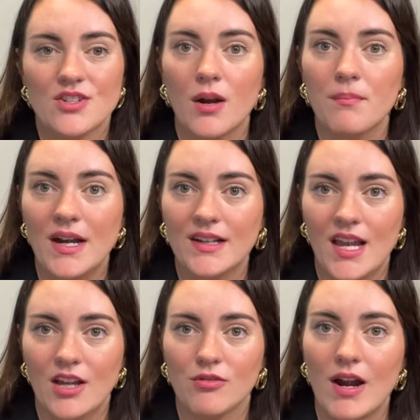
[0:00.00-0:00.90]
on
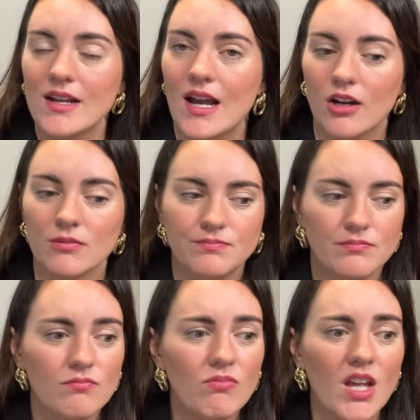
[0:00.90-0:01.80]
Medicaid right now.
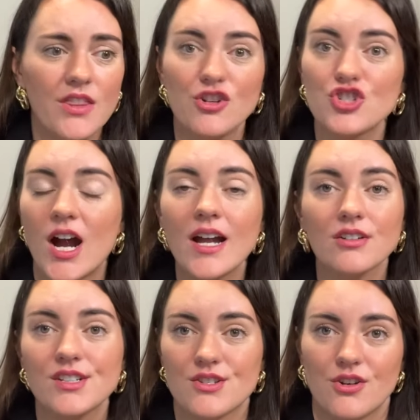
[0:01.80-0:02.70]
Their
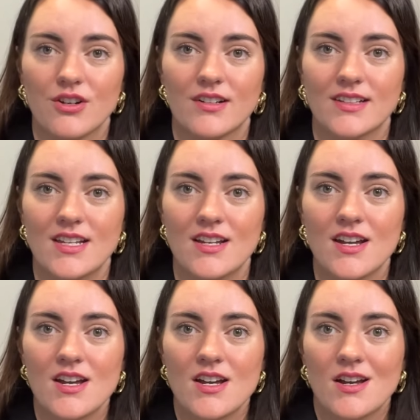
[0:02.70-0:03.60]
child is currently
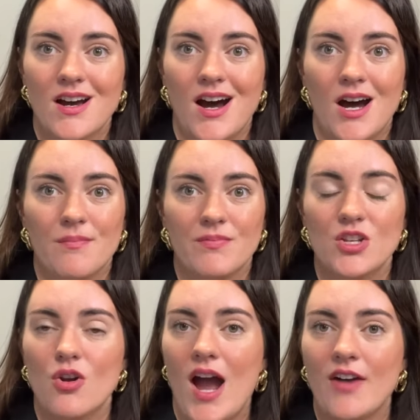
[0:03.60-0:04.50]

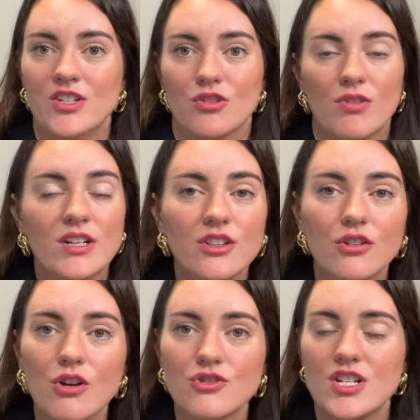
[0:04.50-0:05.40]
having to run to the
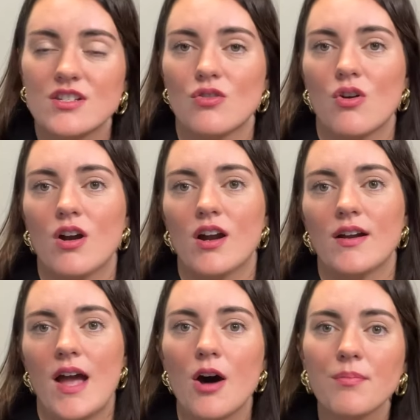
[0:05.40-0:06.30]
grocery store,
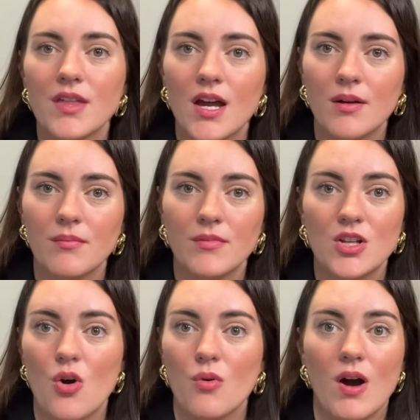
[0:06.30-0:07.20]
help them,
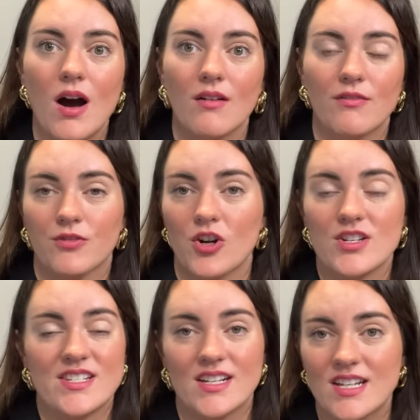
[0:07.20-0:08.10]
for a
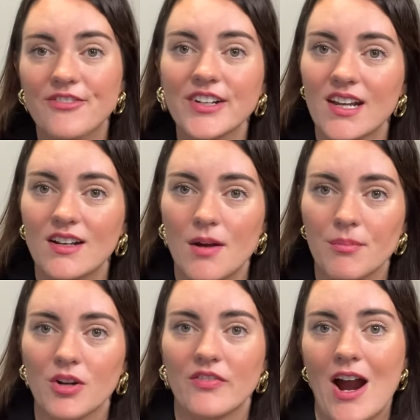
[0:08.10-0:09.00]
significant
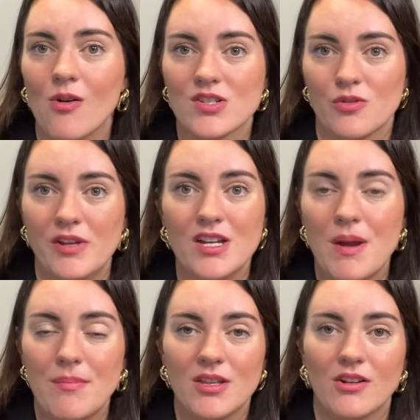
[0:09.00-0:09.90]
number of hours a week.
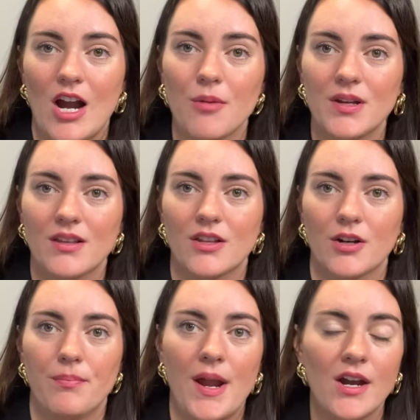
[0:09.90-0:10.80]
Maybe they're helping their
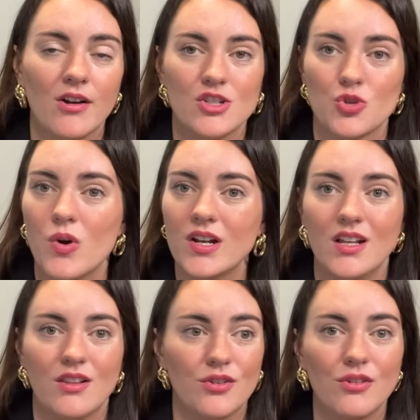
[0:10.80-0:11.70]
parent
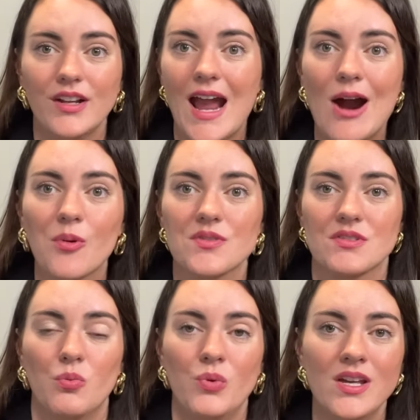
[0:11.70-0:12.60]
20, 30 hours a
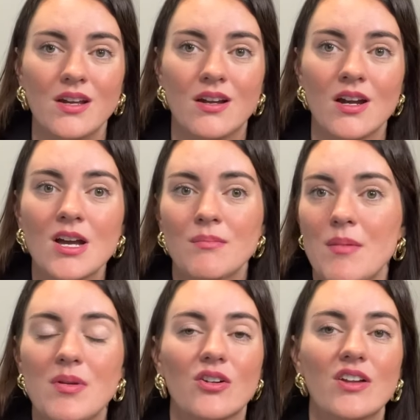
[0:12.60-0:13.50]
week.
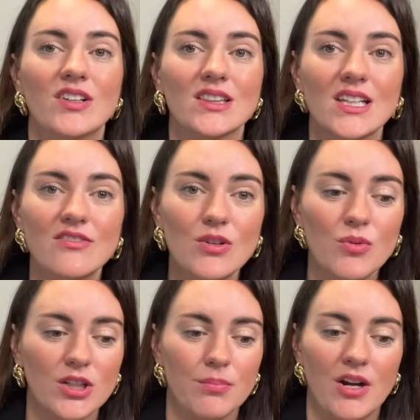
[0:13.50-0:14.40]
Maybe they're even living with
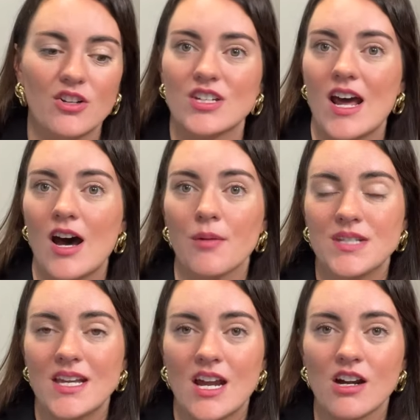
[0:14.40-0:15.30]
their parent to help
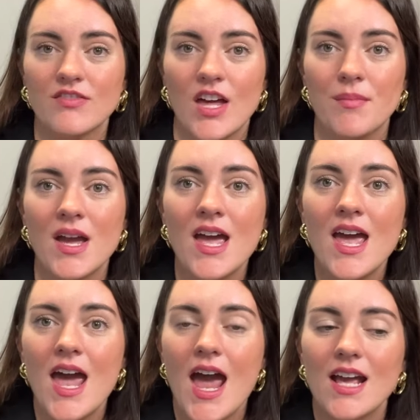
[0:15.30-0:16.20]
take care of them.
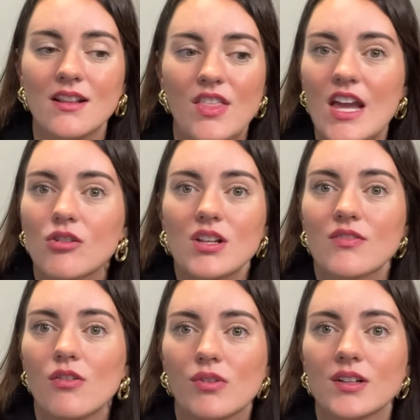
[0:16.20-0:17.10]
And they don't
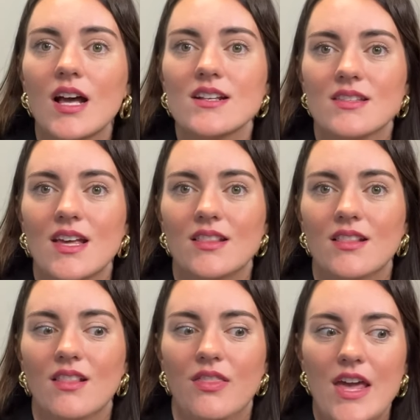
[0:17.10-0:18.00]
even realize
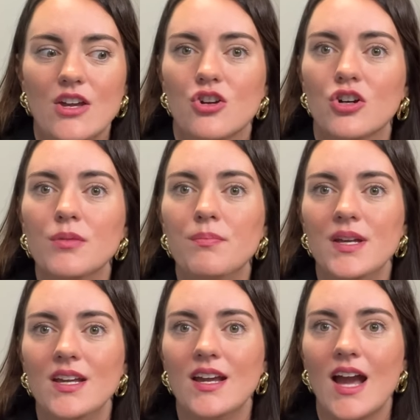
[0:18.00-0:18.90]
that they could
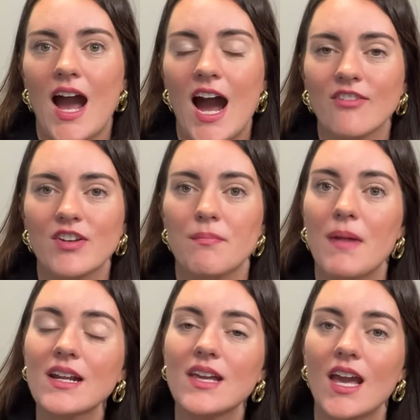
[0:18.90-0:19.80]
be having
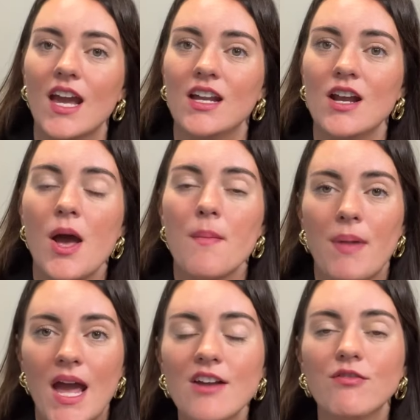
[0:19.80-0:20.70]
Medicaid
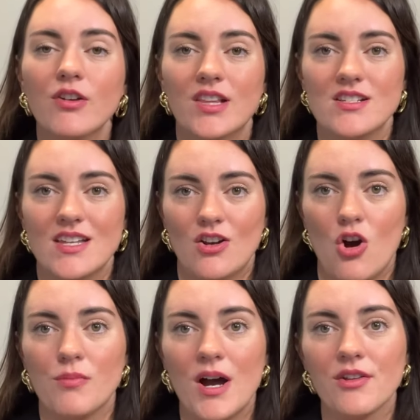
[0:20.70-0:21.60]
pay for these
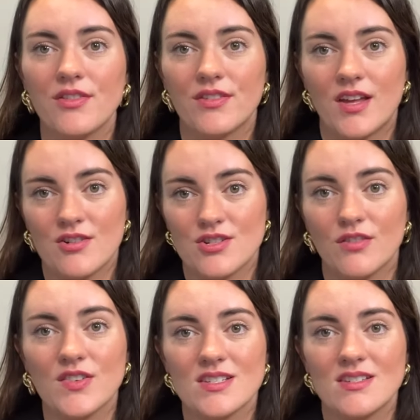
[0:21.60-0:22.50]
in-home health care
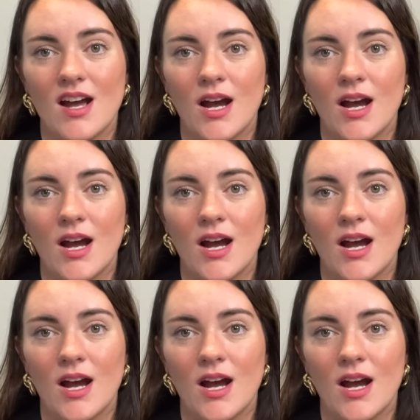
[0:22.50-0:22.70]
service,